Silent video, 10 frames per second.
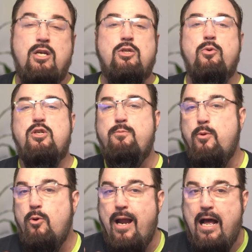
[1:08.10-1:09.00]
So
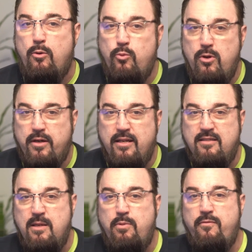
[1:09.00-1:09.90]
explore how Rook can
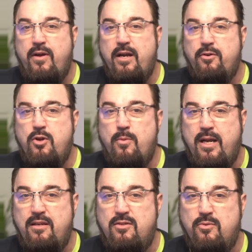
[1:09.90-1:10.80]
simplify your
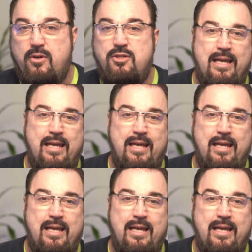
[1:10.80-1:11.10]
Kubernetes storage